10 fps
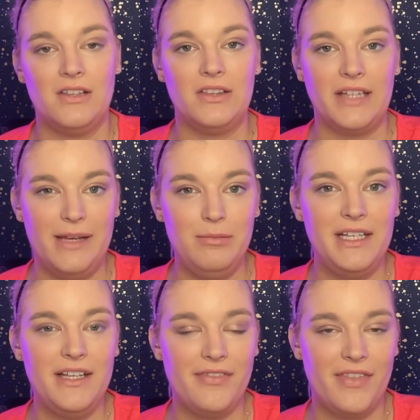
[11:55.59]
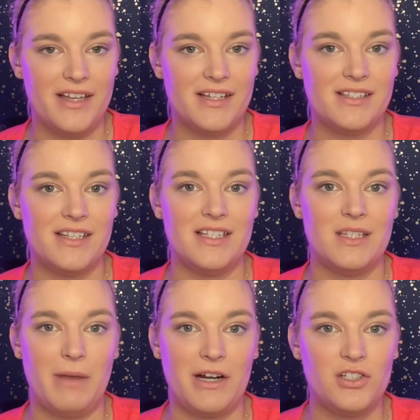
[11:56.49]
Labeling things,
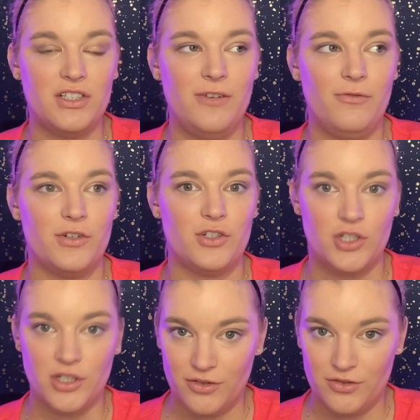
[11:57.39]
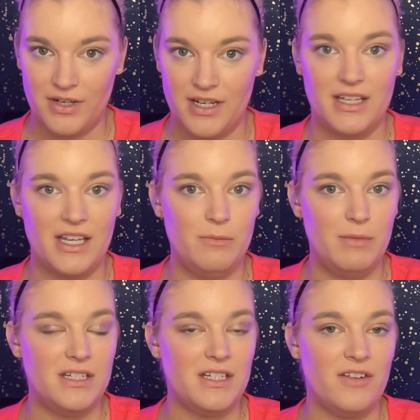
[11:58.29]
especially for children, can
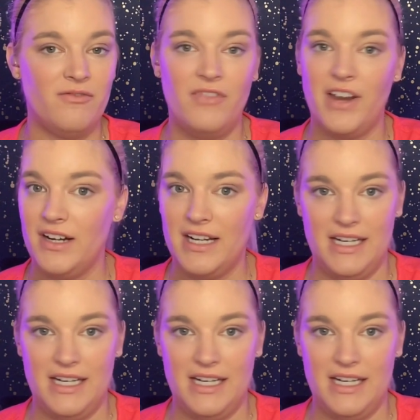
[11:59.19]
be done very